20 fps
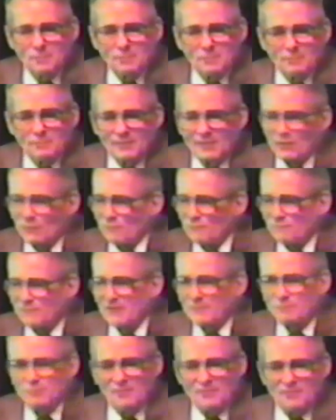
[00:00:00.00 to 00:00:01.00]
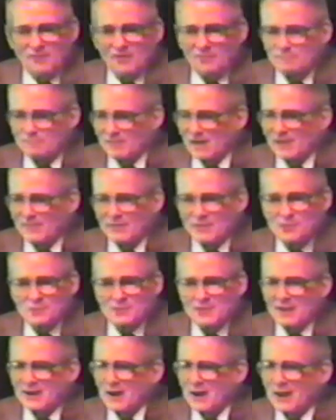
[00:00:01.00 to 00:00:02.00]
They don't fit with nothing, man. They
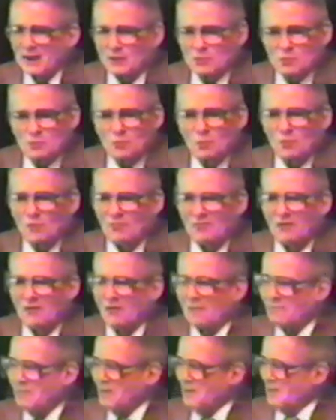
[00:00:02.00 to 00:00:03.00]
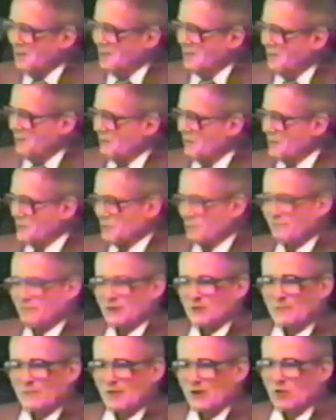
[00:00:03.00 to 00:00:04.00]
stand out like a sore thumb. There's a
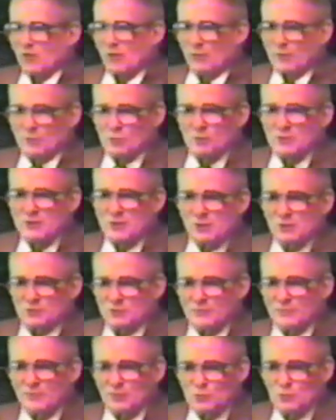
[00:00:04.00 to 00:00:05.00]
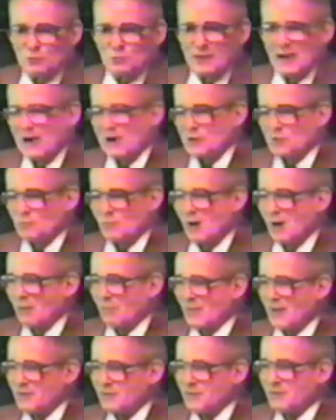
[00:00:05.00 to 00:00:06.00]
fish there called a sea urchin that you can't swallow
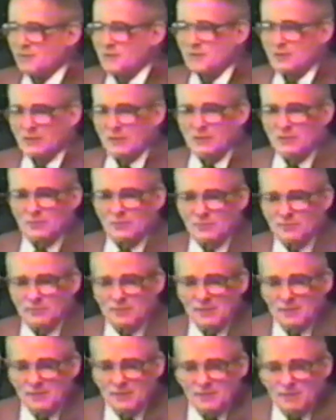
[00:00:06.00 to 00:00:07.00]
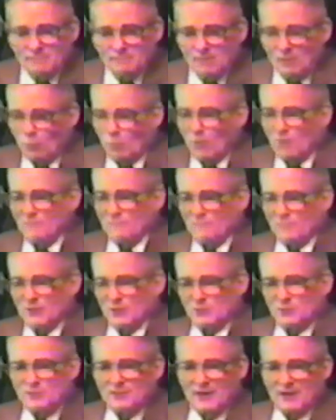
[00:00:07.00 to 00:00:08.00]
without getting killed. But one
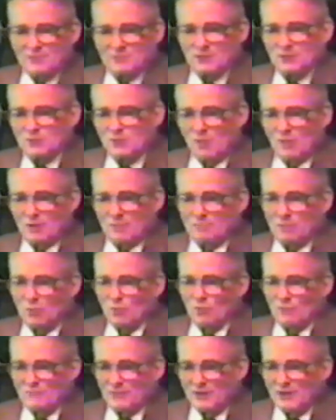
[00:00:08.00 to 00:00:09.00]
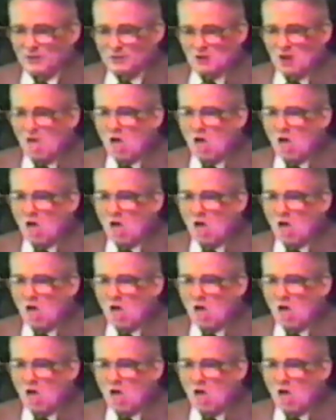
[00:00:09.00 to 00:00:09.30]
fish gets it called a blowfish.